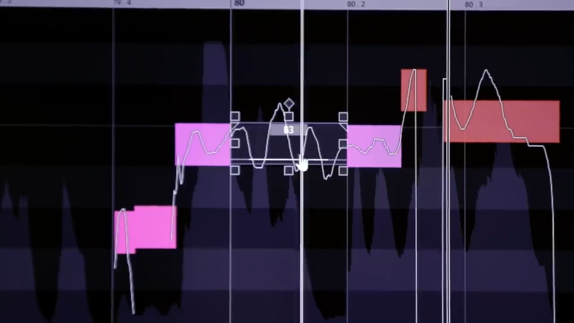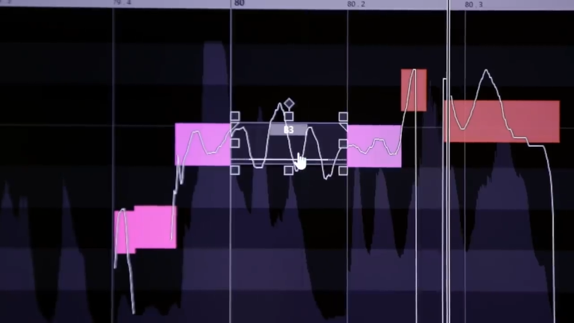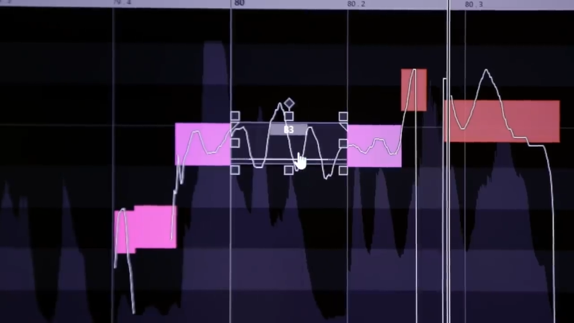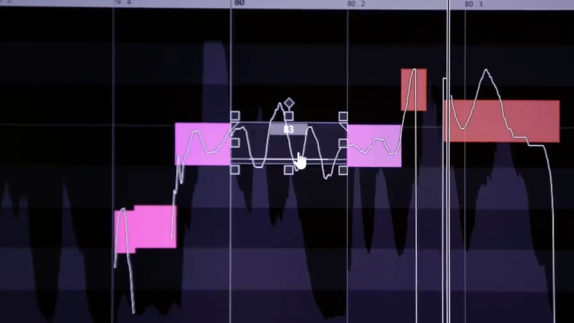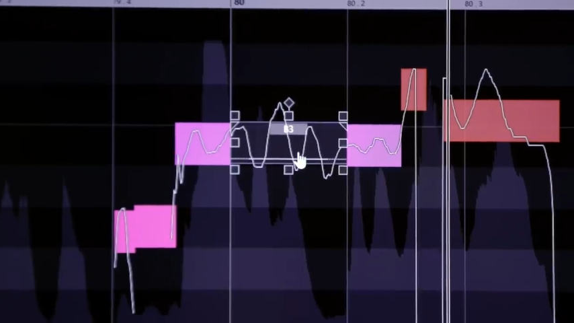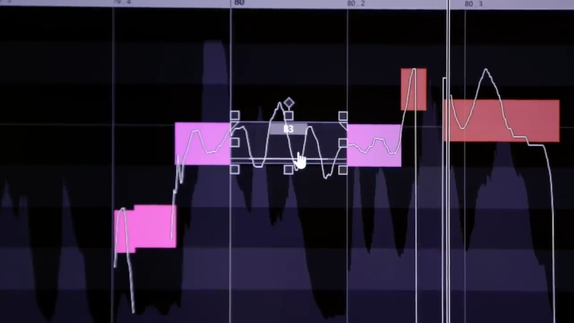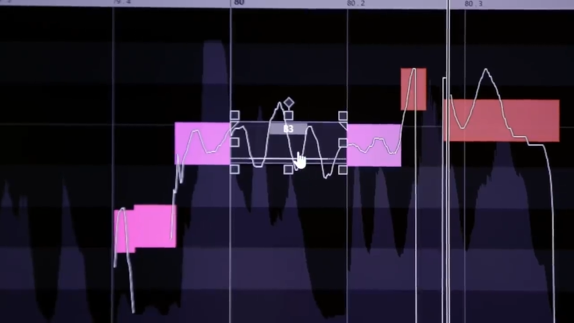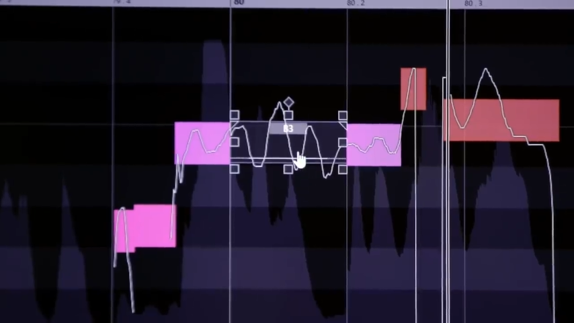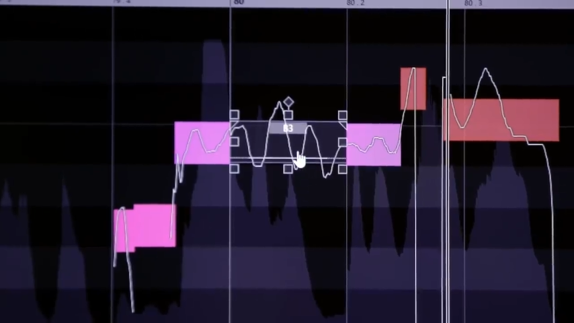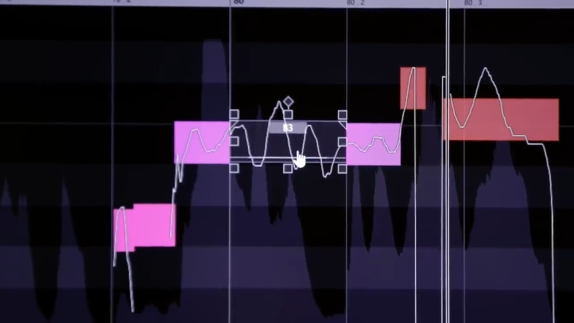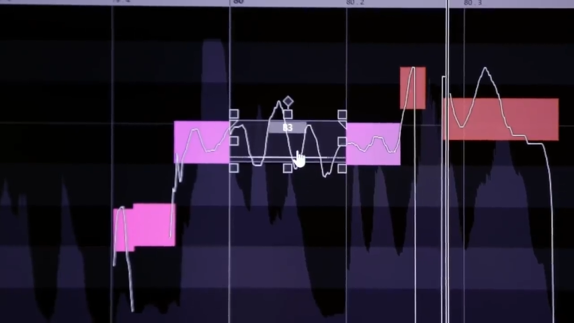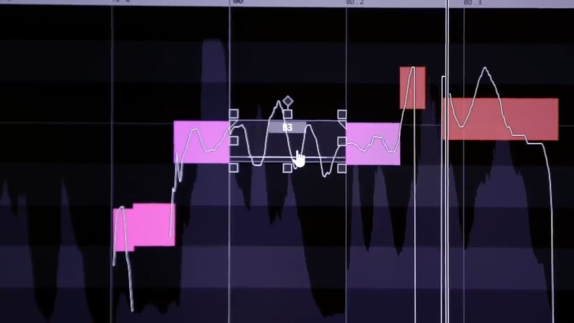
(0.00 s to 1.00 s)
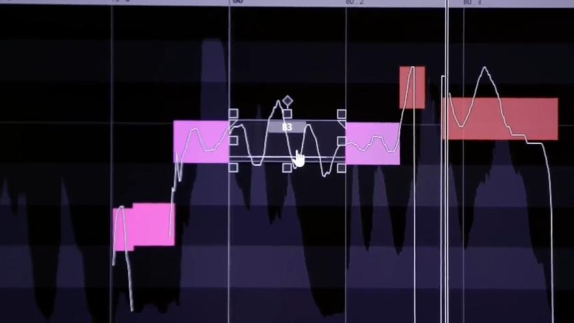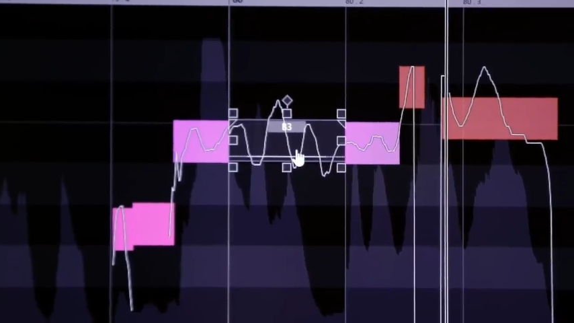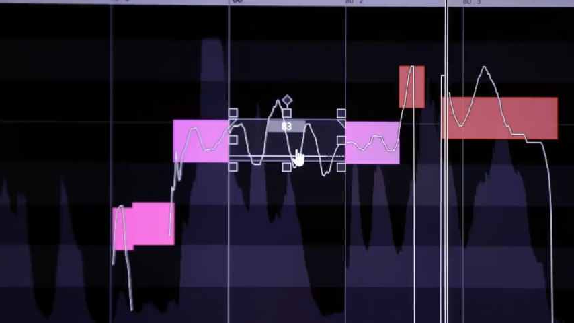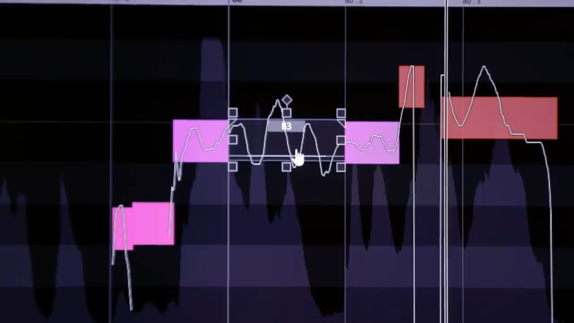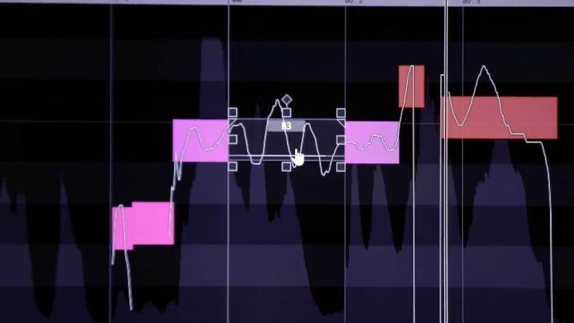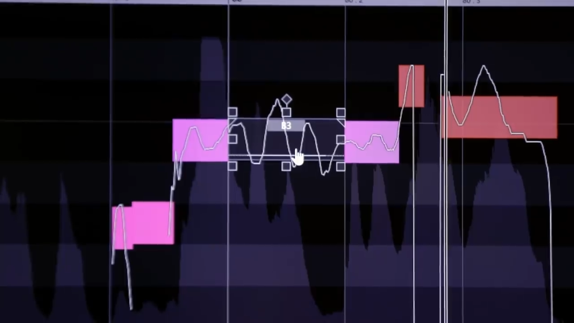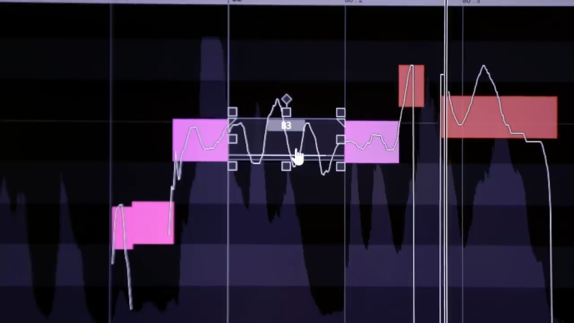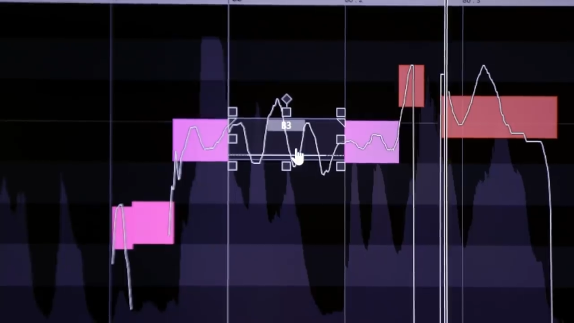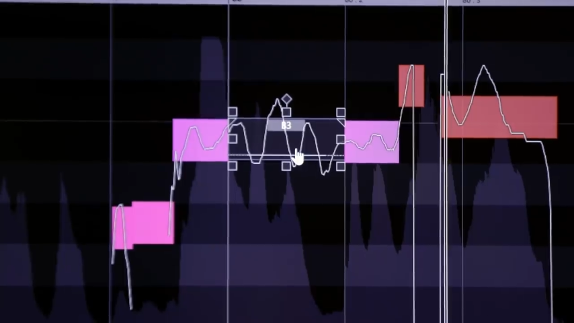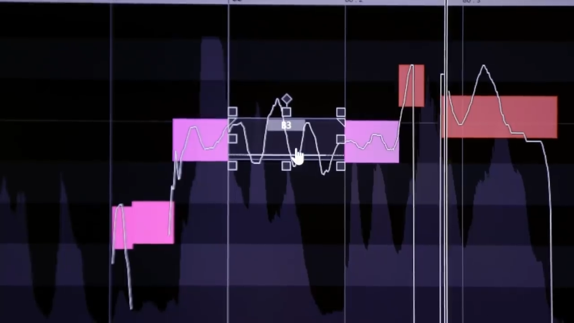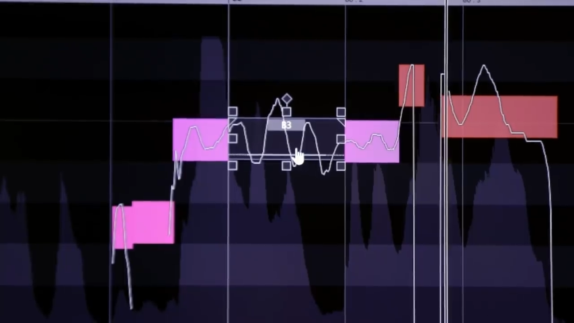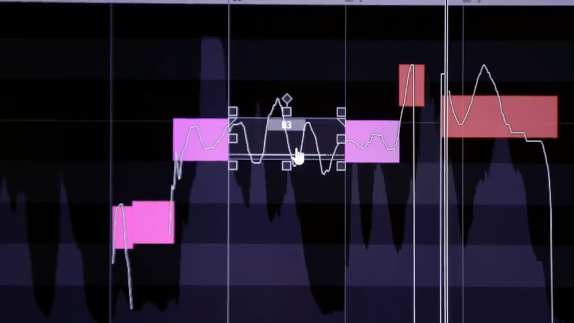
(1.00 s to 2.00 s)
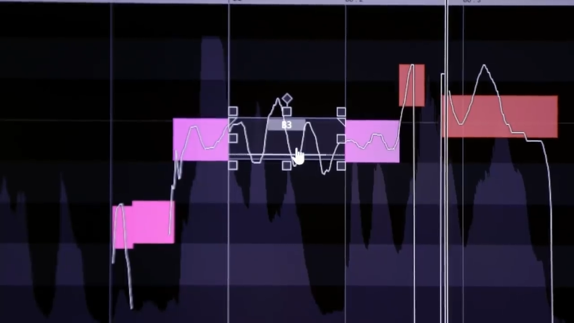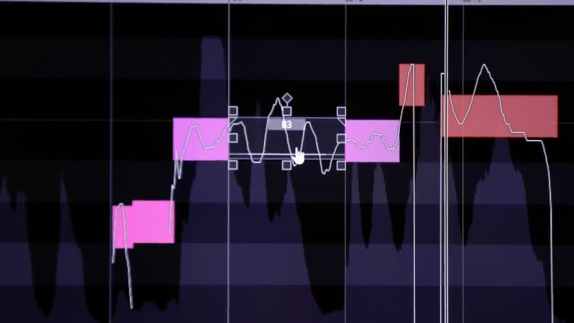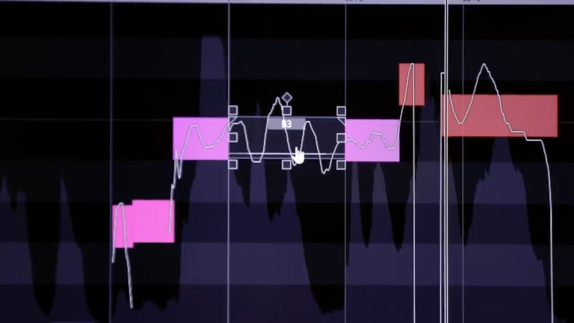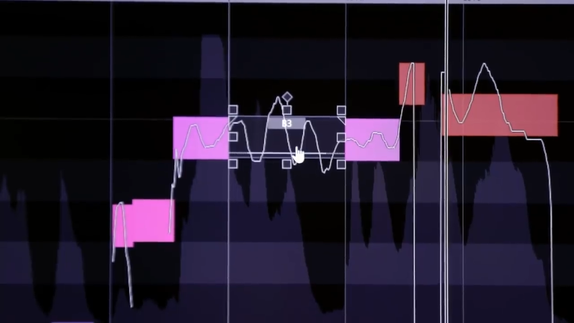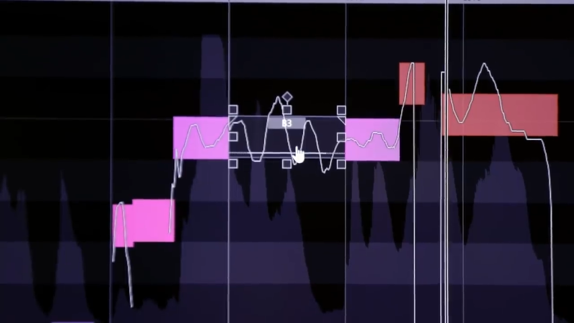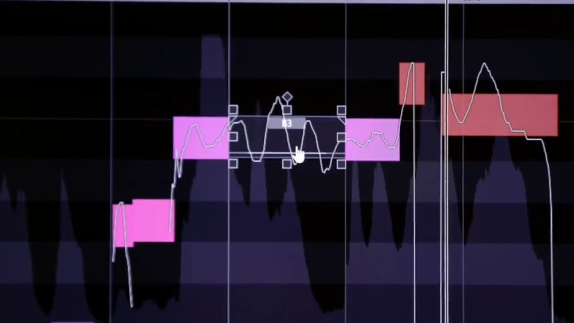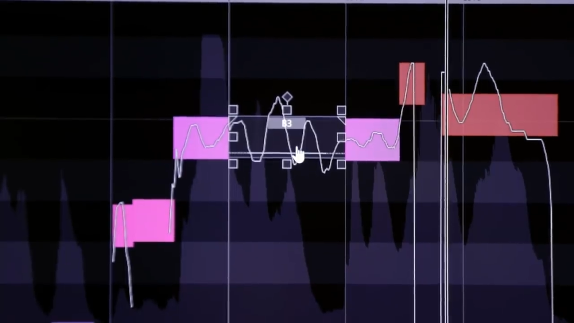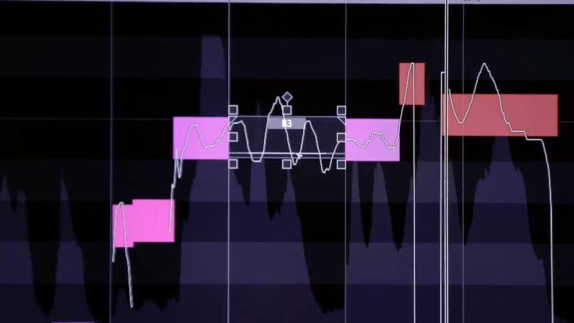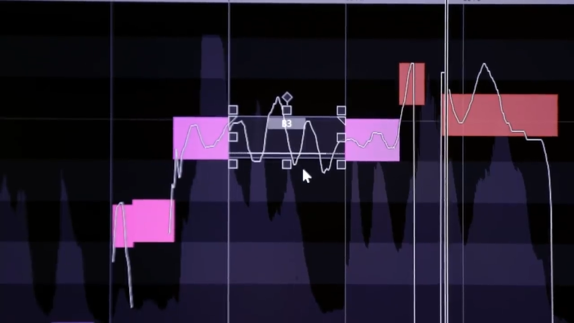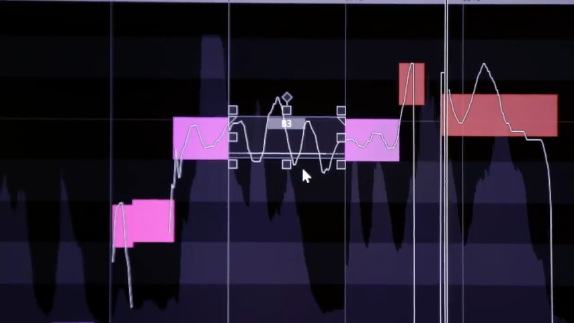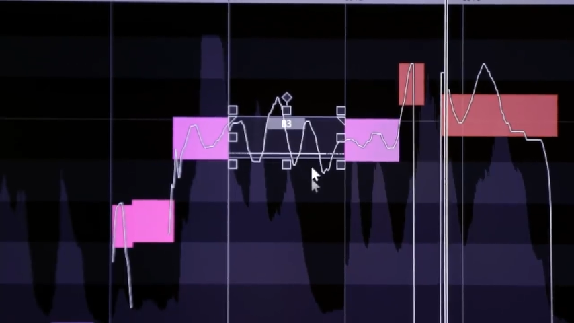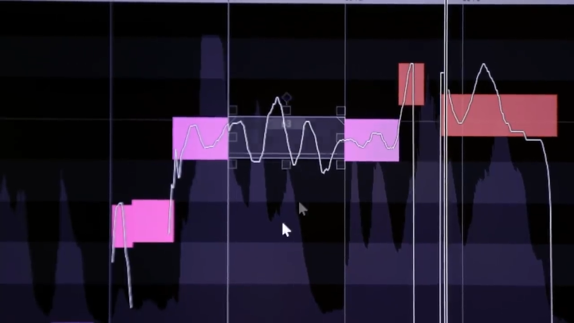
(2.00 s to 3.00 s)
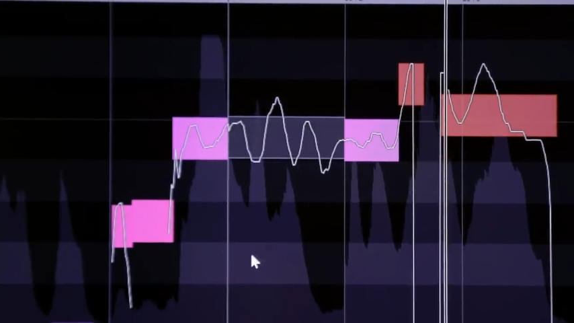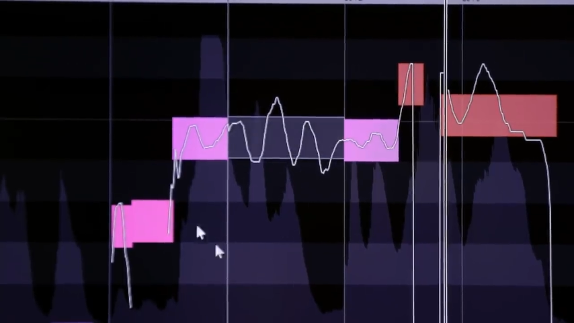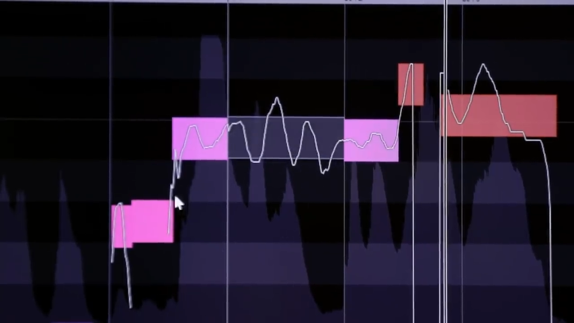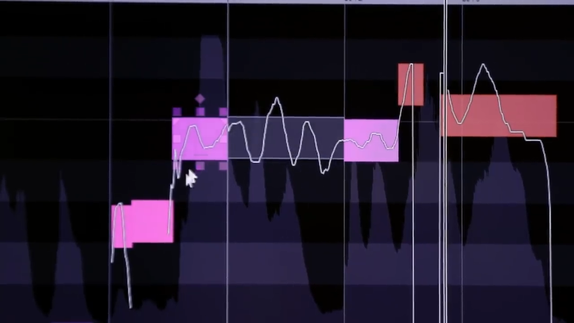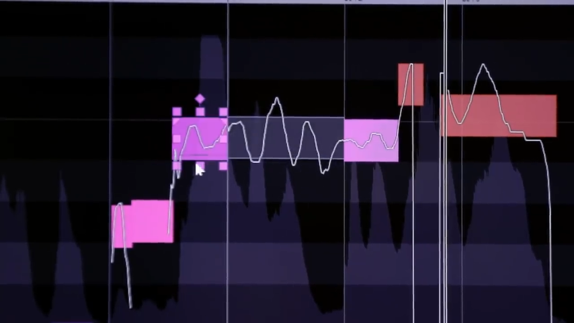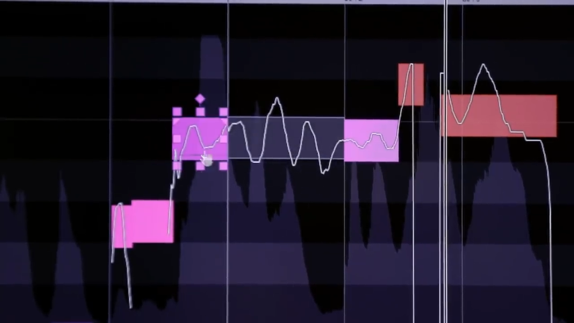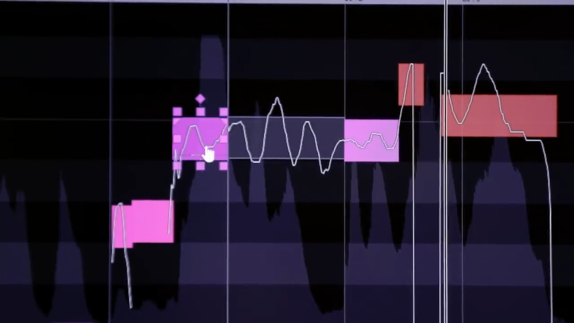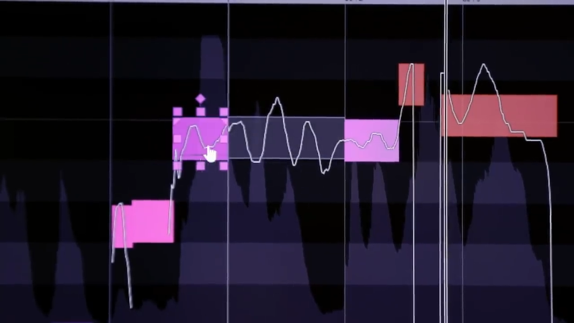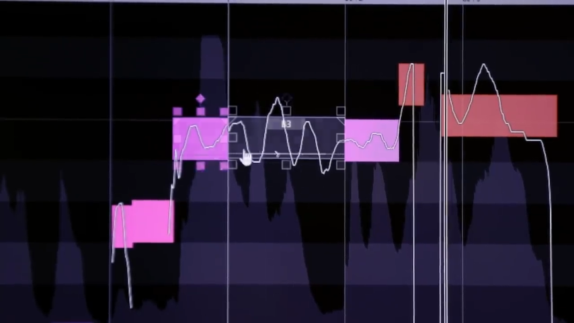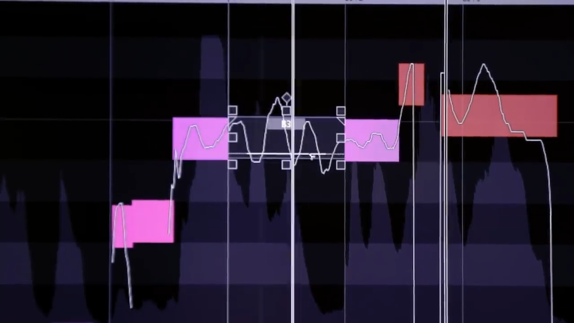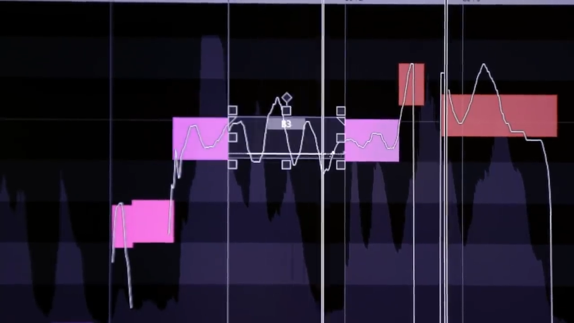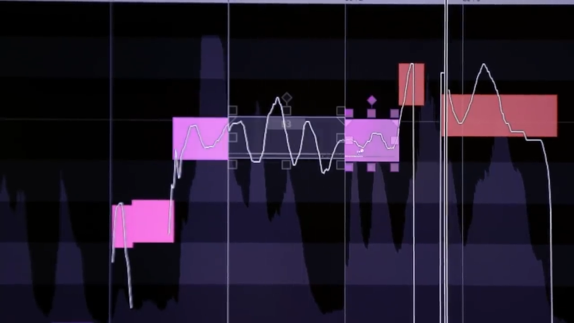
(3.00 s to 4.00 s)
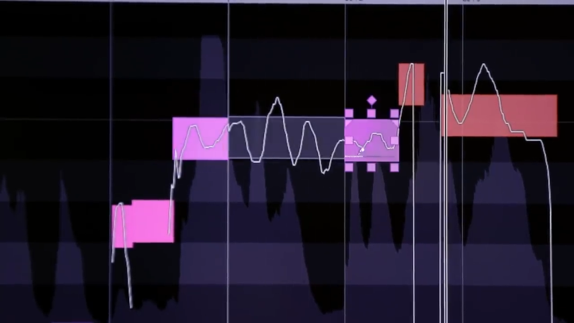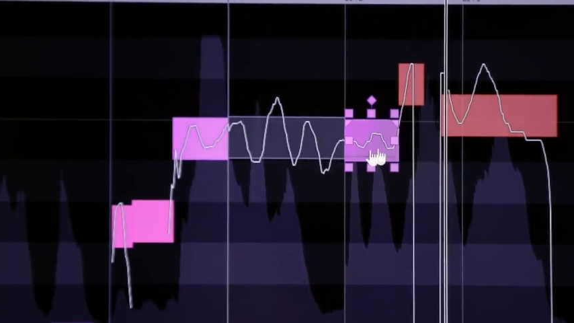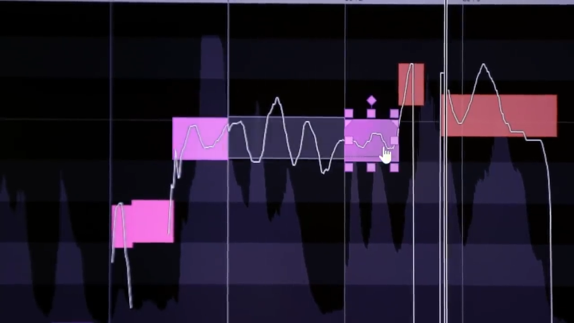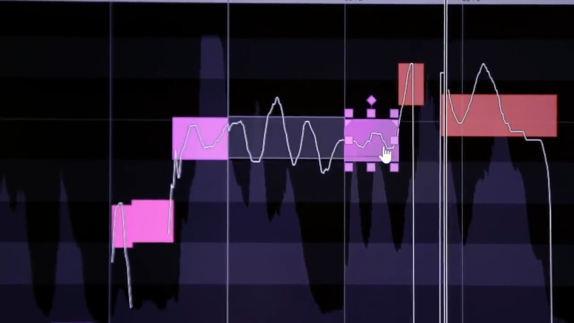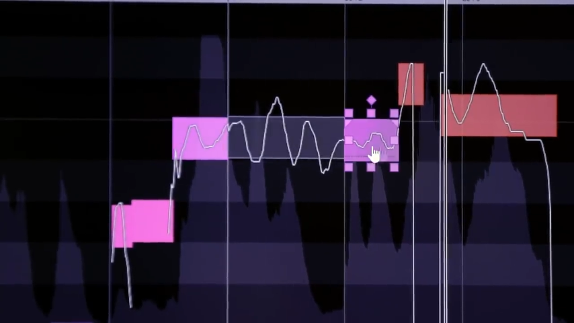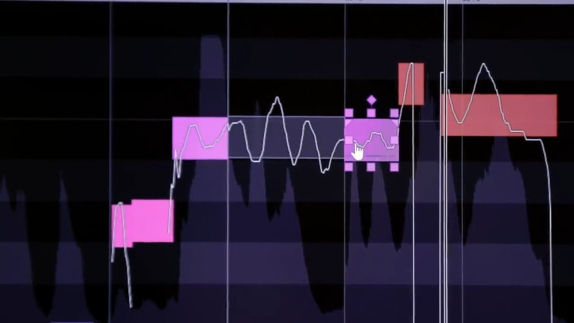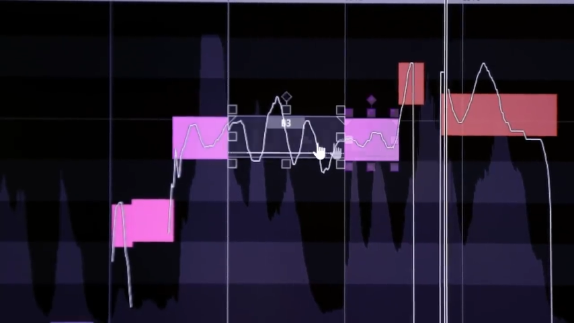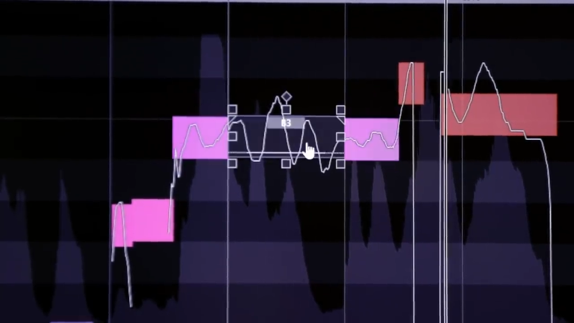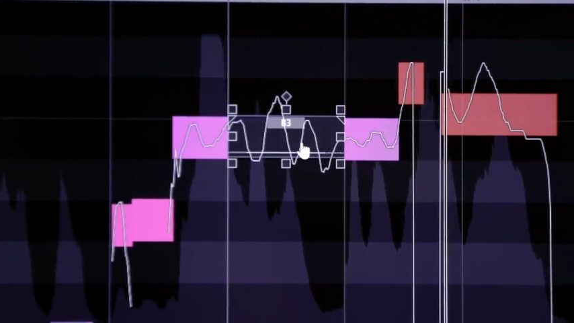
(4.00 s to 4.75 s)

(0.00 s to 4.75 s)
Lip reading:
[unreadable: no face in view]